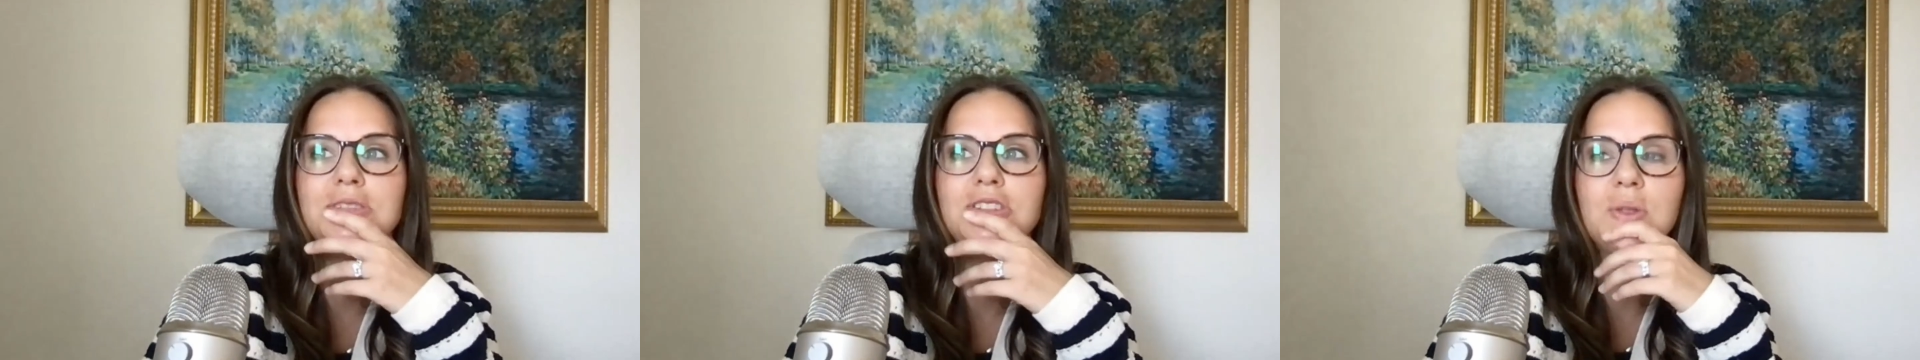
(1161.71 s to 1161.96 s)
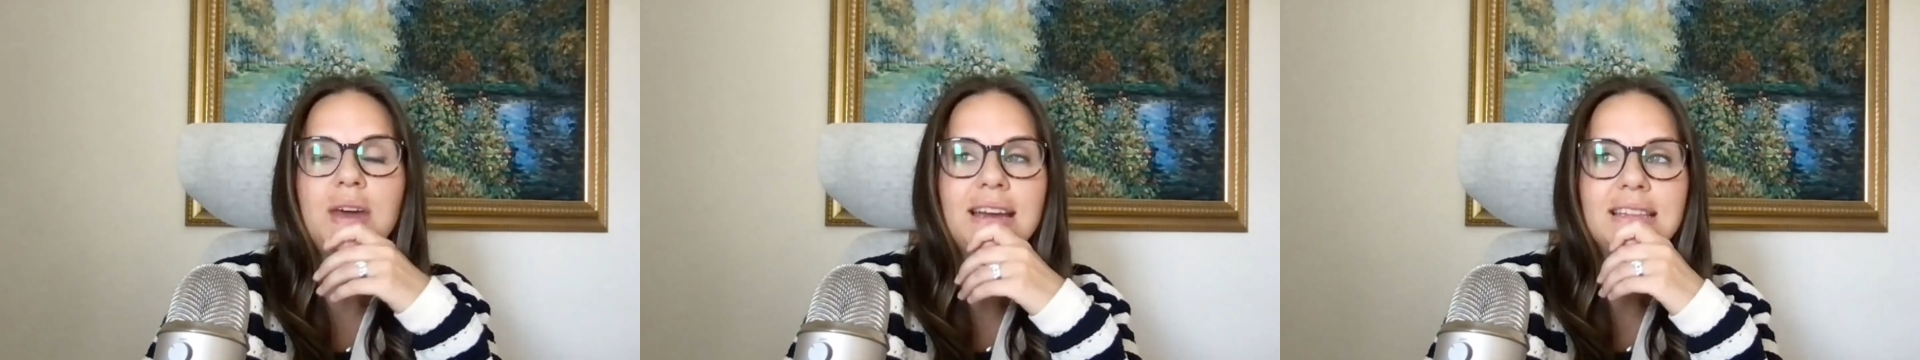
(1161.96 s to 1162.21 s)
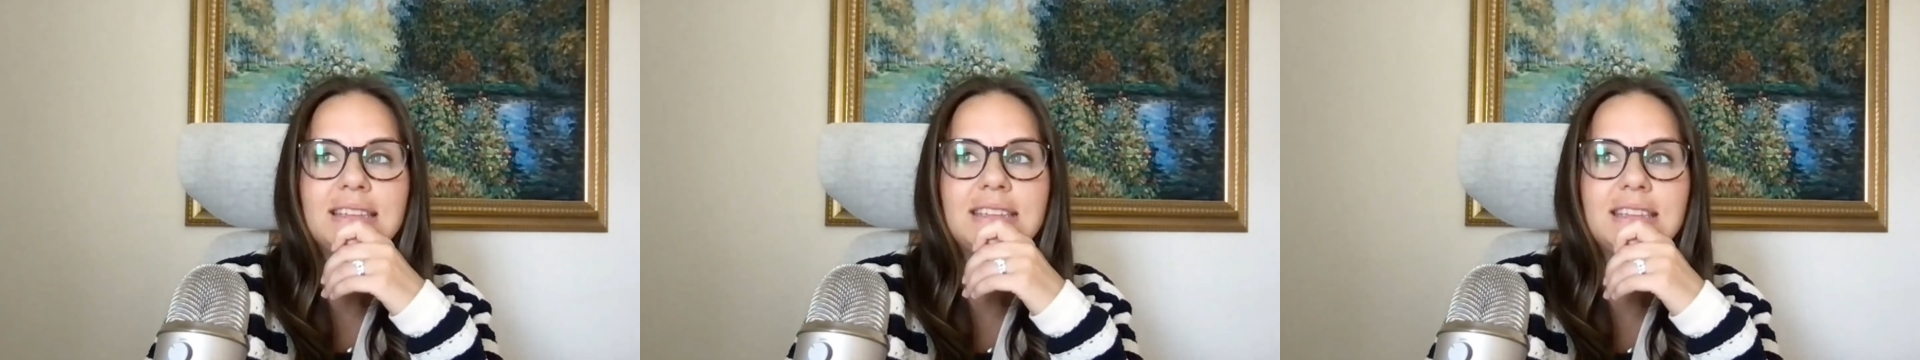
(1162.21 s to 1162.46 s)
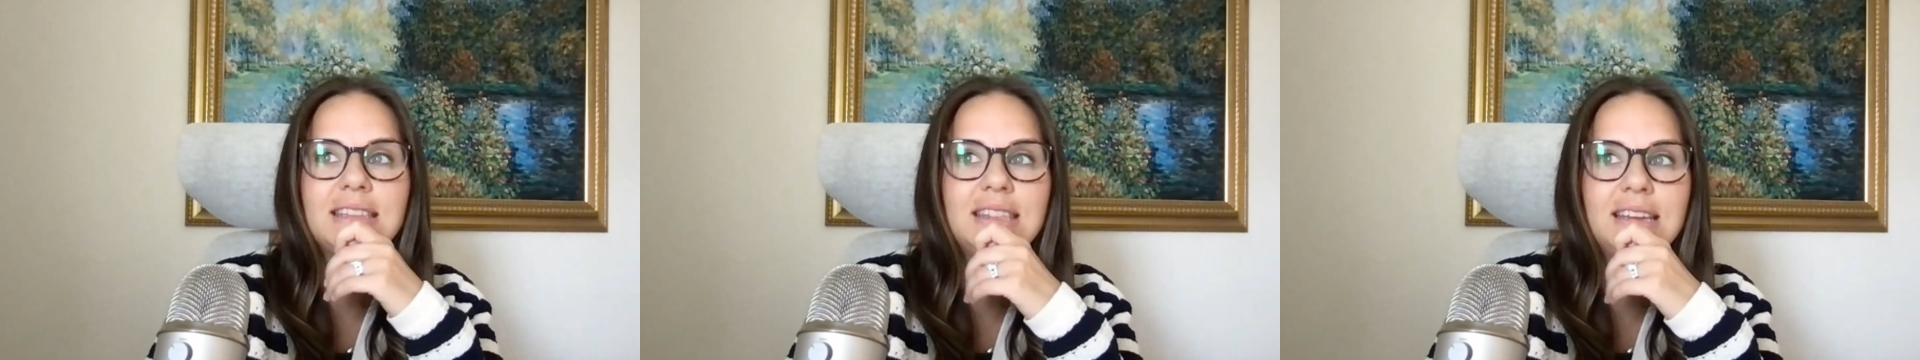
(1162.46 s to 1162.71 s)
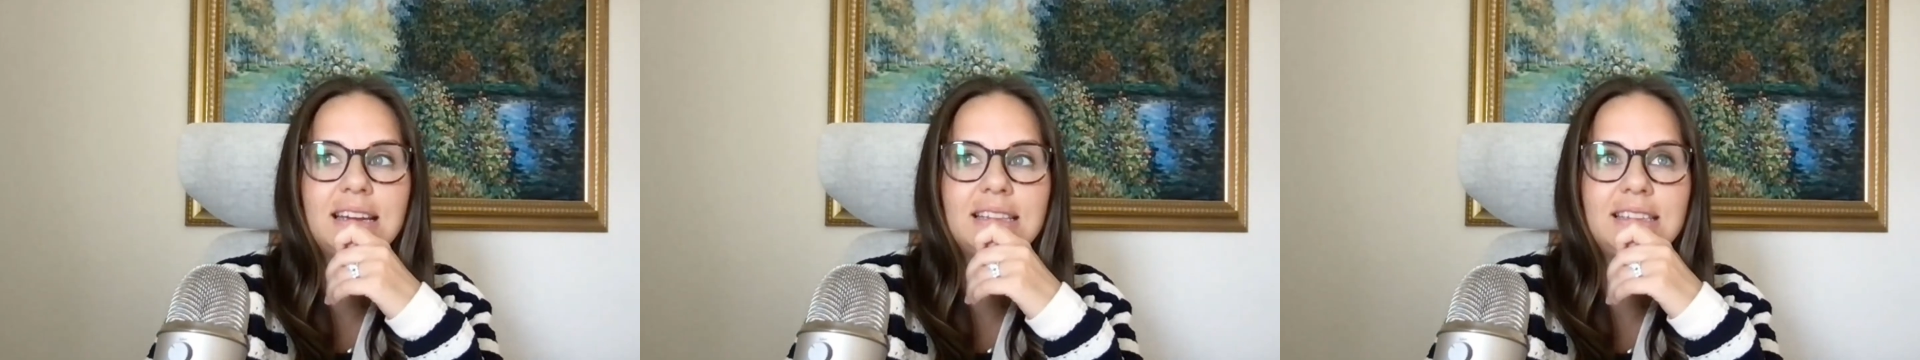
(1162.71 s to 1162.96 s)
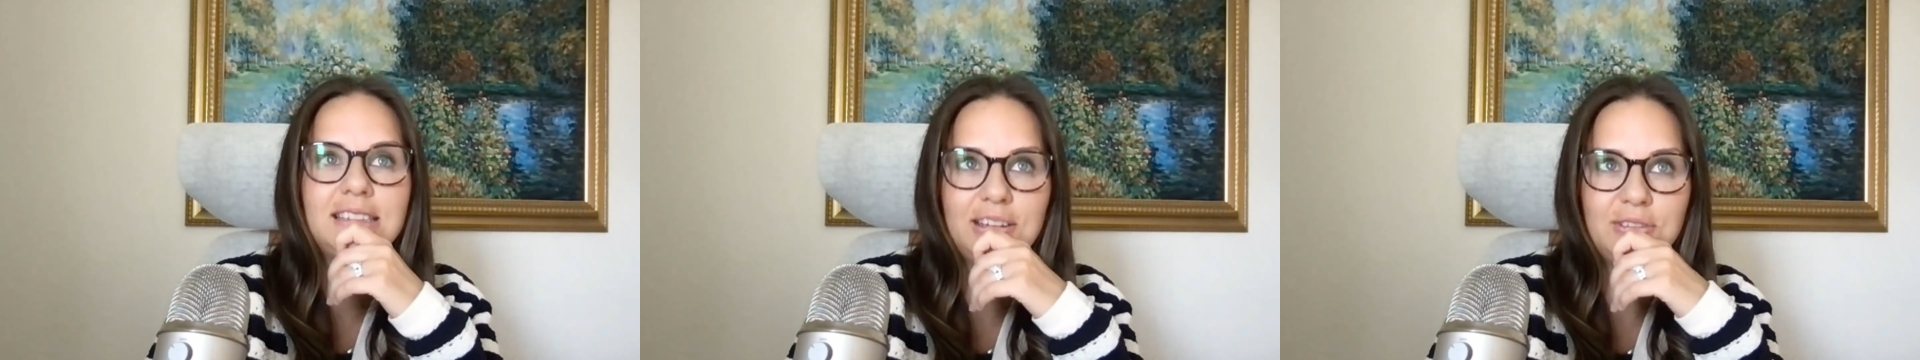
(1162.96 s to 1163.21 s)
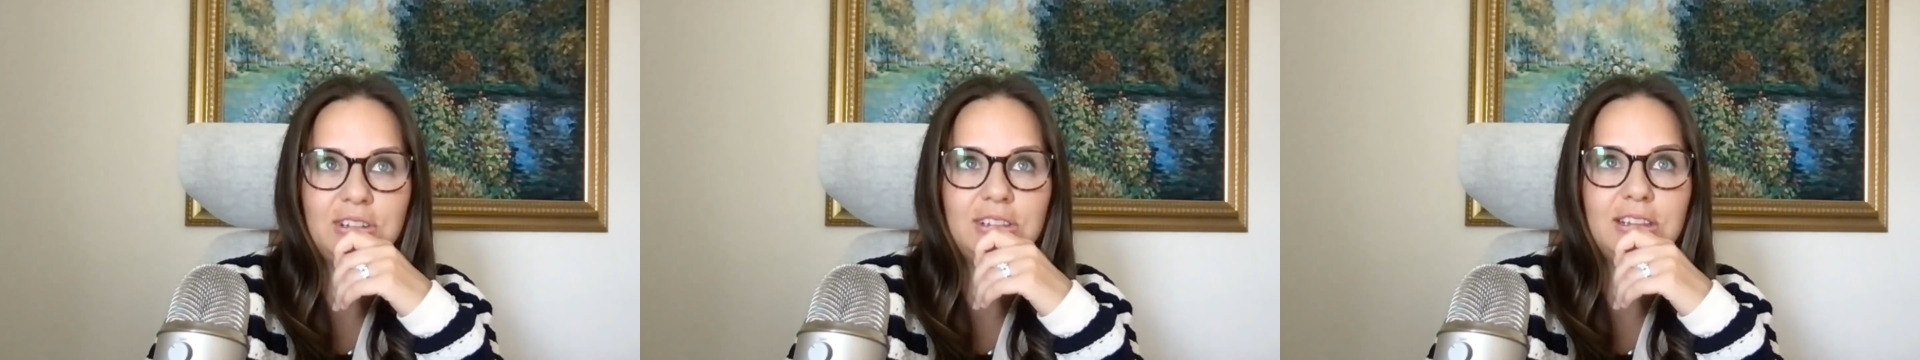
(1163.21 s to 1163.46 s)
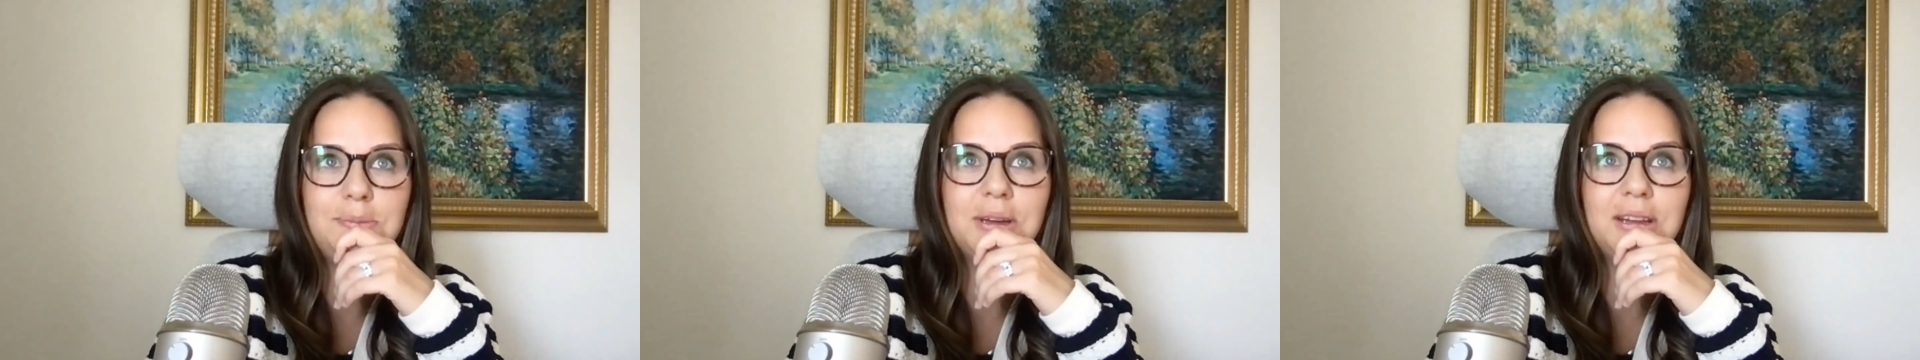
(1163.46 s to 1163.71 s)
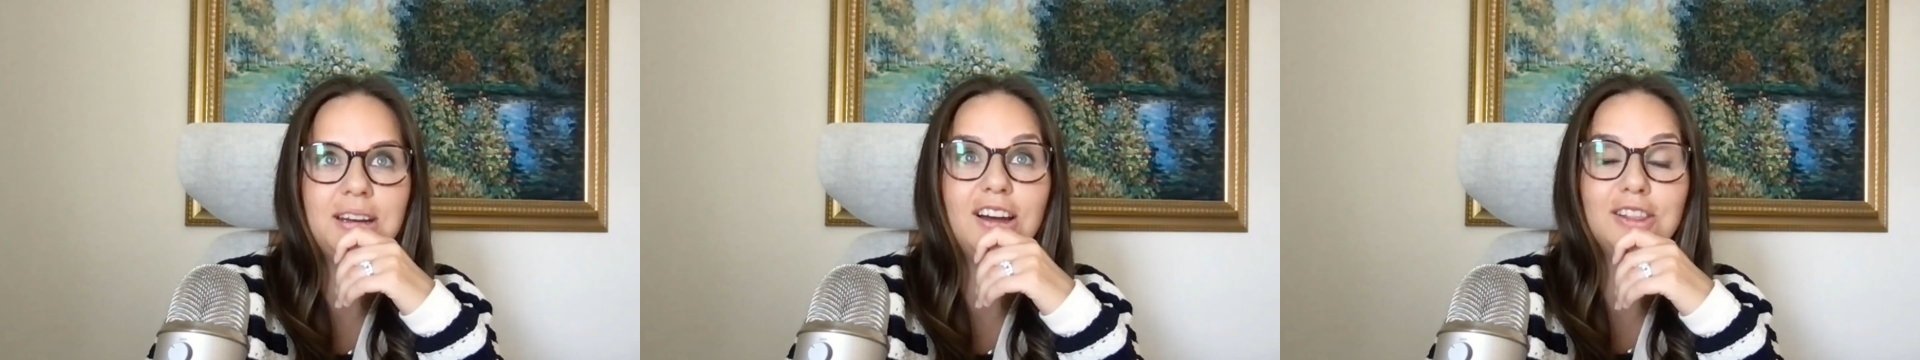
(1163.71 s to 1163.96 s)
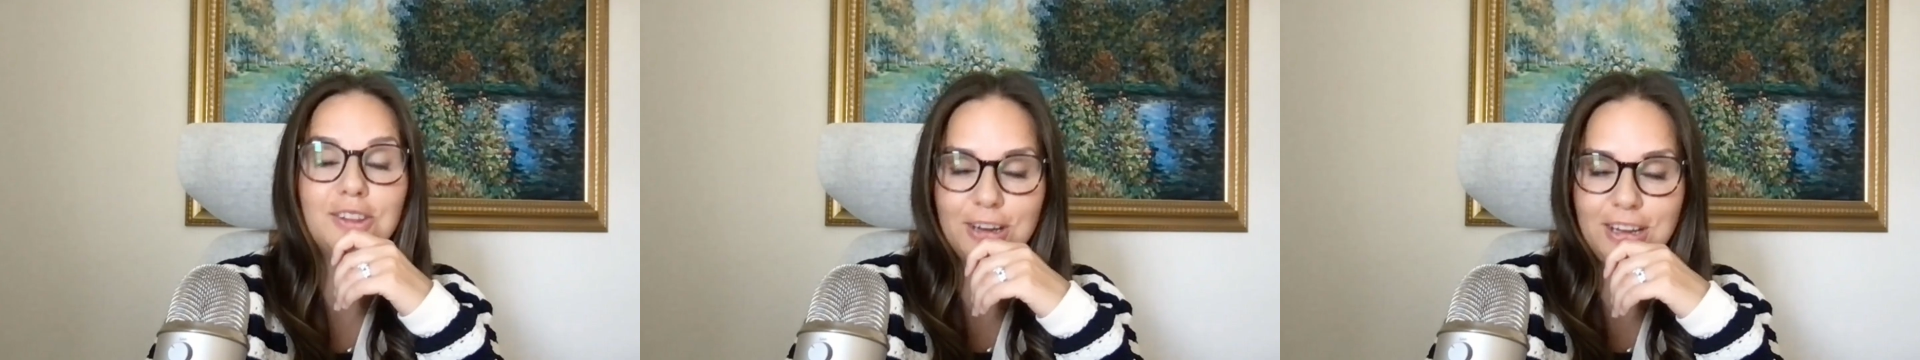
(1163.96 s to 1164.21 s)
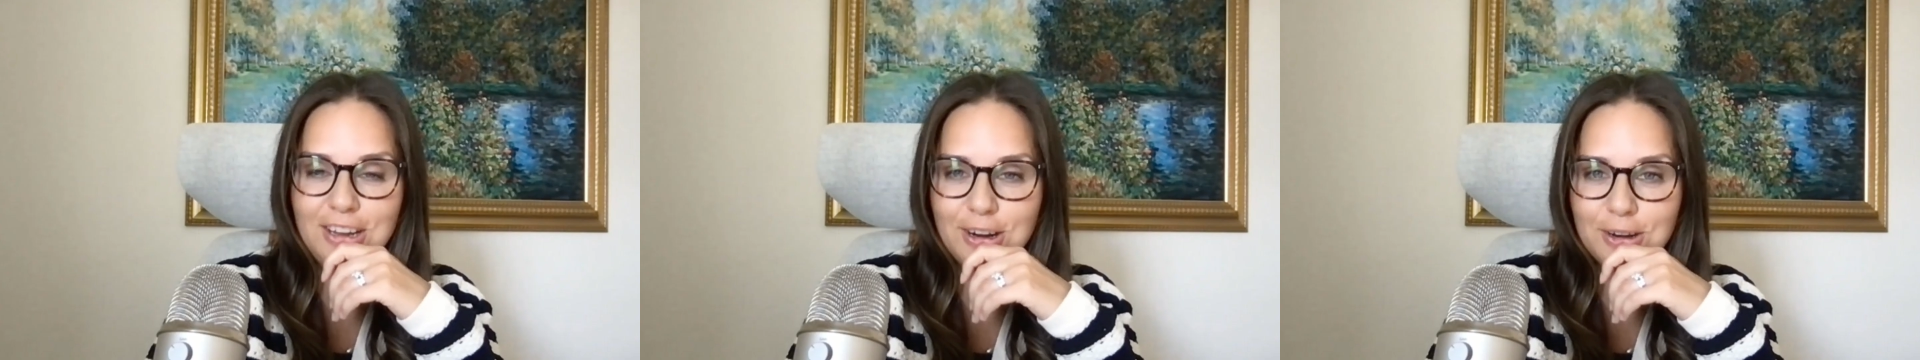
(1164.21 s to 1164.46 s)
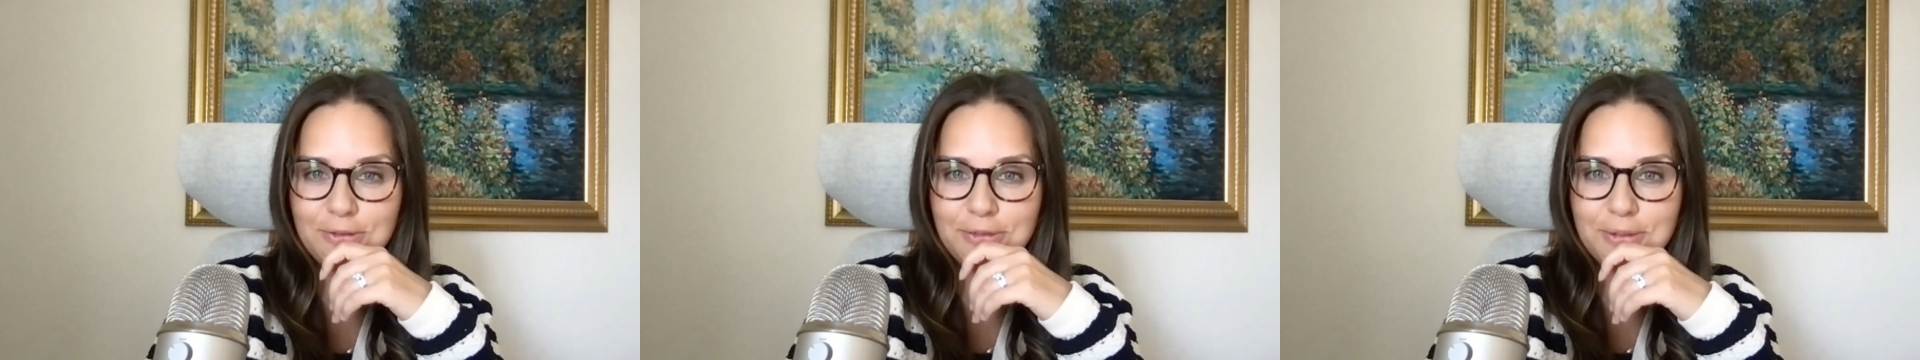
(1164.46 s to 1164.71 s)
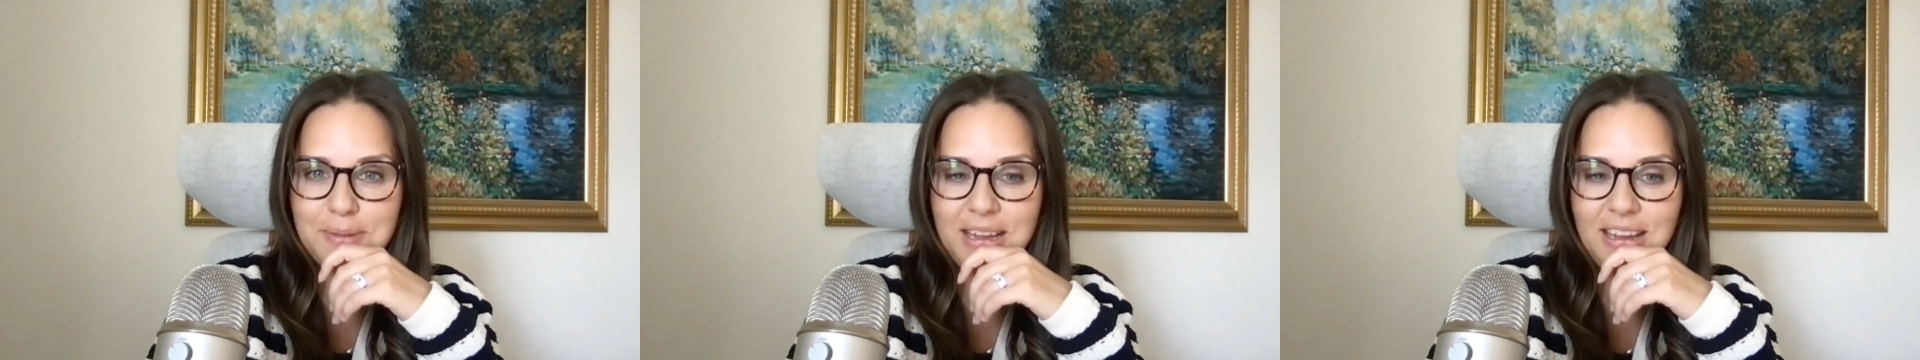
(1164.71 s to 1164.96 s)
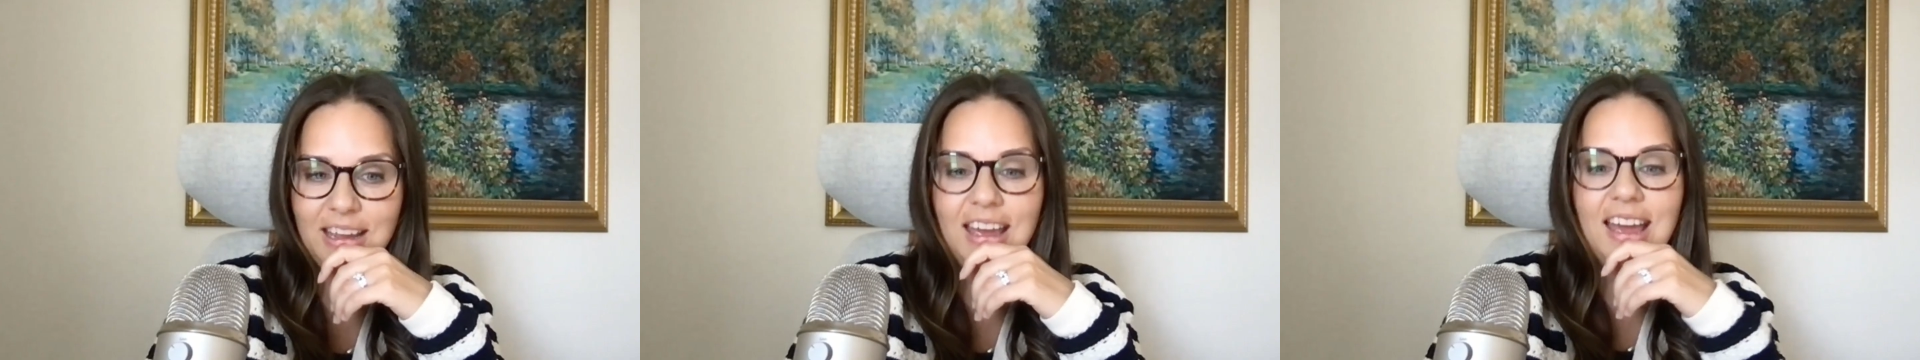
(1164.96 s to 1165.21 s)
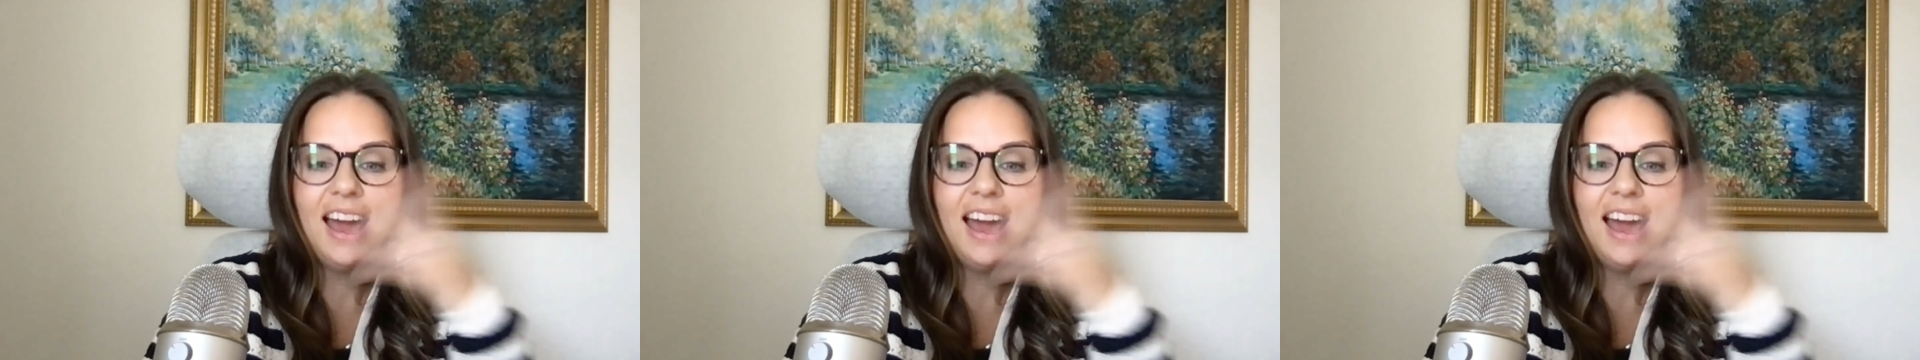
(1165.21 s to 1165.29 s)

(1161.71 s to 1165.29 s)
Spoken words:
So that's definitely been a learning curve for me.